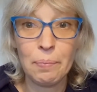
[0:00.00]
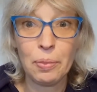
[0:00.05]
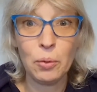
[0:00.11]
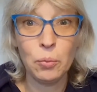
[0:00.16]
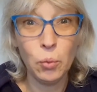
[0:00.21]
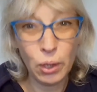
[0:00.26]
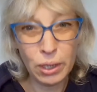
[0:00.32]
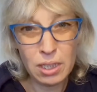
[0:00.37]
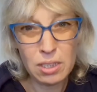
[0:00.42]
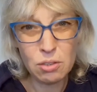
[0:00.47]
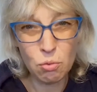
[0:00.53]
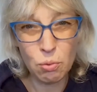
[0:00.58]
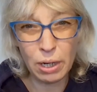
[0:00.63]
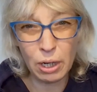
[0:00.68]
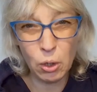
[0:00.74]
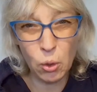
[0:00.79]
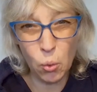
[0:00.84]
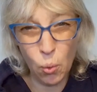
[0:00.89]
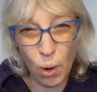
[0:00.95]
what is
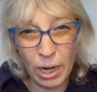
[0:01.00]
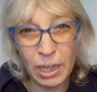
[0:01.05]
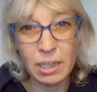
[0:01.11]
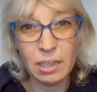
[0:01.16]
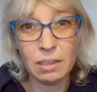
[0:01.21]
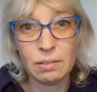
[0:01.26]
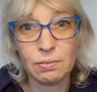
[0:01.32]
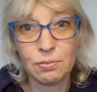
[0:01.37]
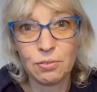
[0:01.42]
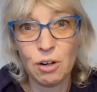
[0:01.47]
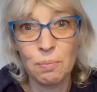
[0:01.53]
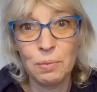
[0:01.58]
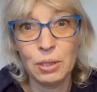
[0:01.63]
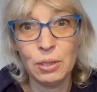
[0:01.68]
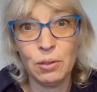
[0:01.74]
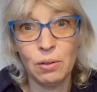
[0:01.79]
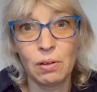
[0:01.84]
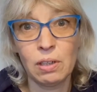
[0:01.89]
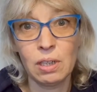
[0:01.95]
required from
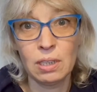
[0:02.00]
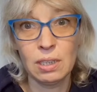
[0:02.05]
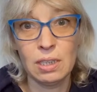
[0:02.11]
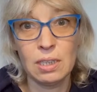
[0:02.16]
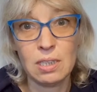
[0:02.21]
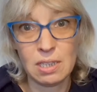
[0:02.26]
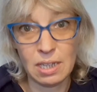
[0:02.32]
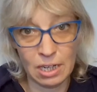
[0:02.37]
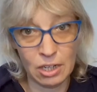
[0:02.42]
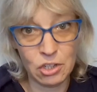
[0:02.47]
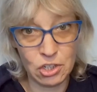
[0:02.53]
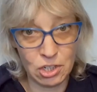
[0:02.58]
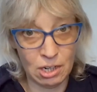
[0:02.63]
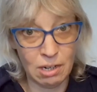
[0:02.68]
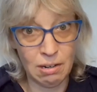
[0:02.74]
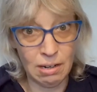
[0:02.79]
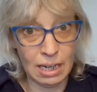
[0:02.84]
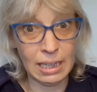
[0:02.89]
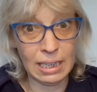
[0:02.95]
an
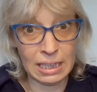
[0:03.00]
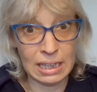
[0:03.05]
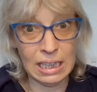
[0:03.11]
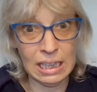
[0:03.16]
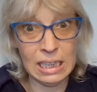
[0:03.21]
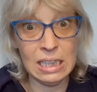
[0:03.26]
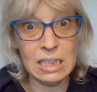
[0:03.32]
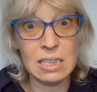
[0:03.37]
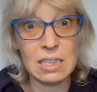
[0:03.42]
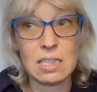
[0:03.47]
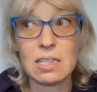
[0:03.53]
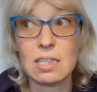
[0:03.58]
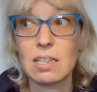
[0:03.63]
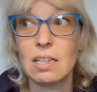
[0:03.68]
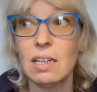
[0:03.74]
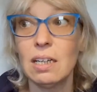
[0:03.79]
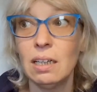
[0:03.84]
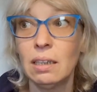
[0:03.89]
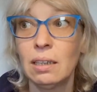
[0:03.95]
organization like
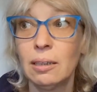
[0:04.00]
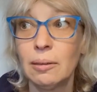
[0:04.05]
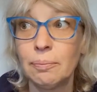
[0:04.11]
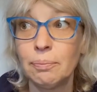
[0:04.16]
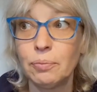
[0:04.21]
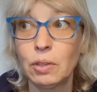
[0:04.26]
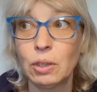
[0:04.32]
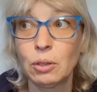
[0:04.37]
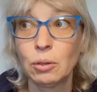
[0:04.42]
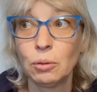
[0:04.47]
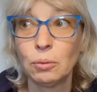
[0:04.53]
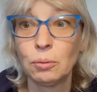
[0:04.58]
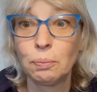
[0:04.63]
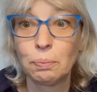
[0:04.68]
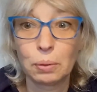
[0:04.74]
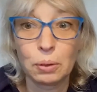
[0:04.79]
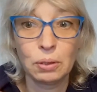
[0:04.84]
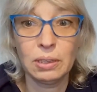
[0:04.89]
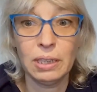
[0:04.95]
these to
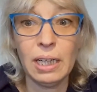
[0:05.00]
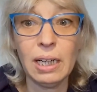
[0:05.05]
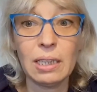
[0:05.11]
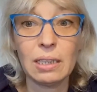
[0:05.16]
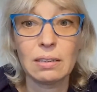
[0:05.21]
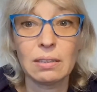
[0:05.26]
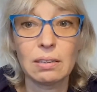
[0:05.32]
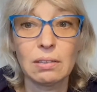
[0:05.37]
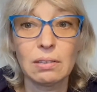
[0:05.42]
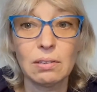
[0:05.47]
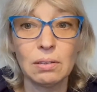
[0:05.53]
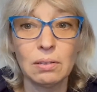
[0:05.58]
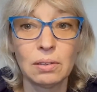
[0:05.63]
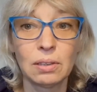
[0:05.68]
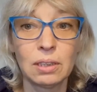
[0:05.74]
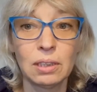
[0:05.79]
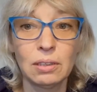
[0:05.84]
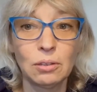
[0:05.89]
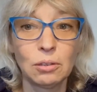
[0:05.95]
protect
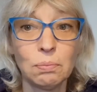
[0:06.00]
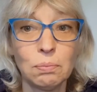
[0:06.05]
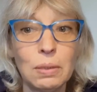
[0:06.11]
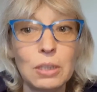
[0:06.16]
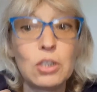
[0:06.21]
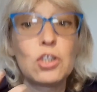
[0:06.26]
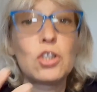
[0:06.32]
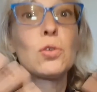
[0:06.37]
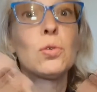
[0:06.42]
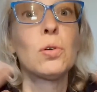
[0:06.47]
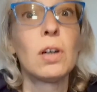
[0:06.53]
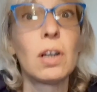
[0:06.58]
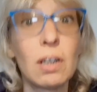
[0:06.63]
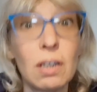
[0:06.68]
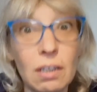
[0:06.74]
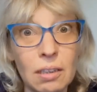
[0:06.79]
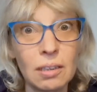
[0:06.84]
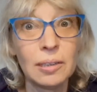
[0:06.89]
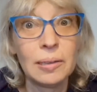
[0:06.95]
or to
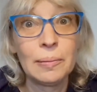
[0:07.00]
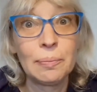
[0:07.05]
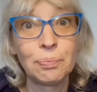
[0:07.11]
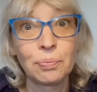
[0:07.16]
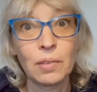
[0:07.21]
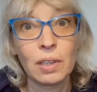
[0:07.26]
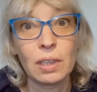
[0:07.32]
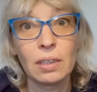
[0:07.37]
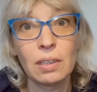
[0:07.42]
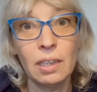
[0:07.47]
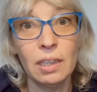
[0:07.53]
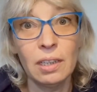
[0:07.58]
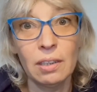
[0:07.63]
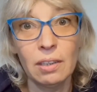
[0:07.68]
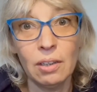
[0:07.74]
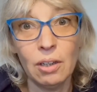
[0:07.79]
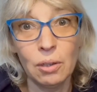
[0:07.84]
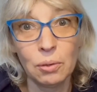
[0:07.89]
mature their